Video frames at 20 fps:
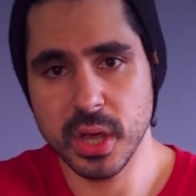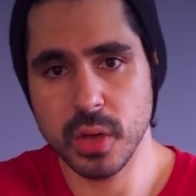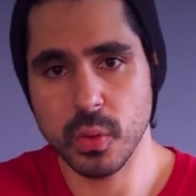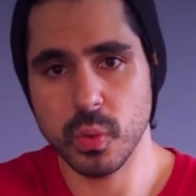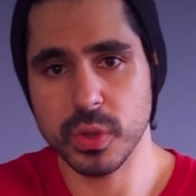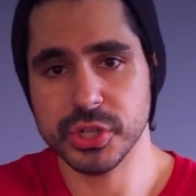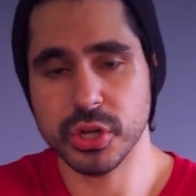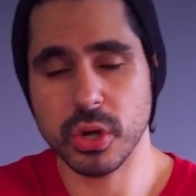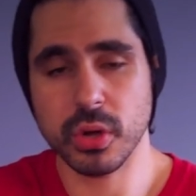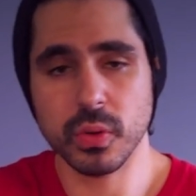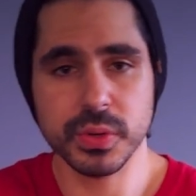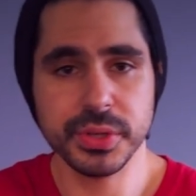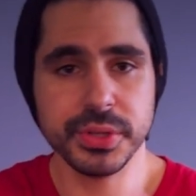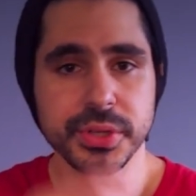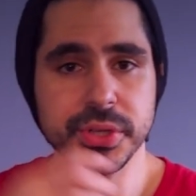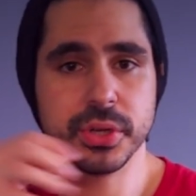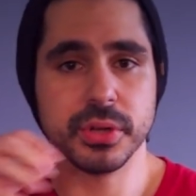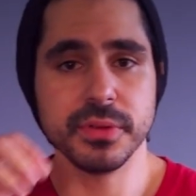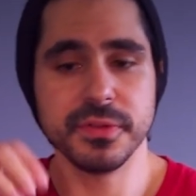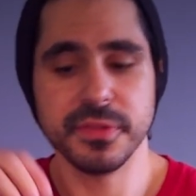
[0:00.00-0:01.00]
which are really
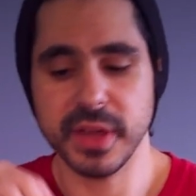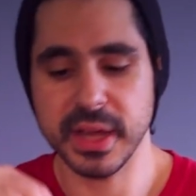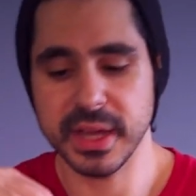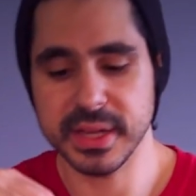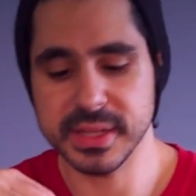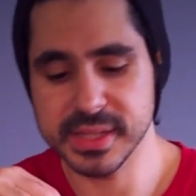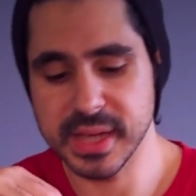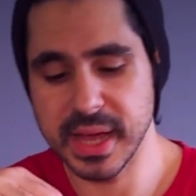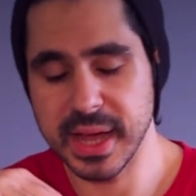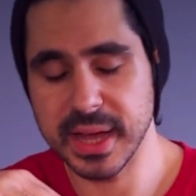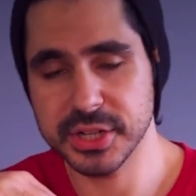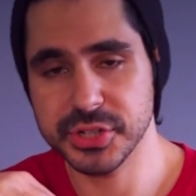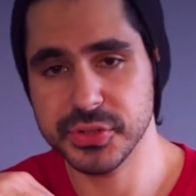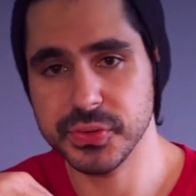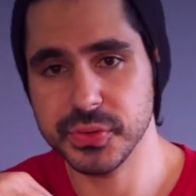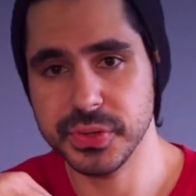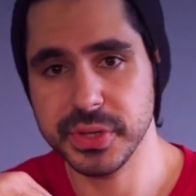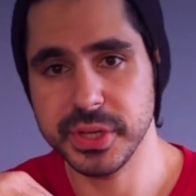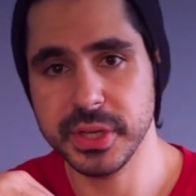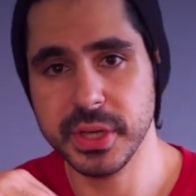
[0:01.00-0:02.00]
good fans
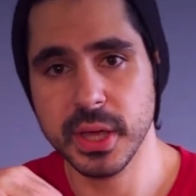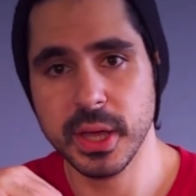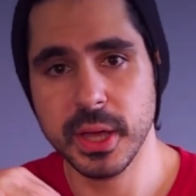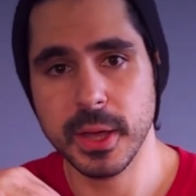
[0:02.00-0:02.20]
actually.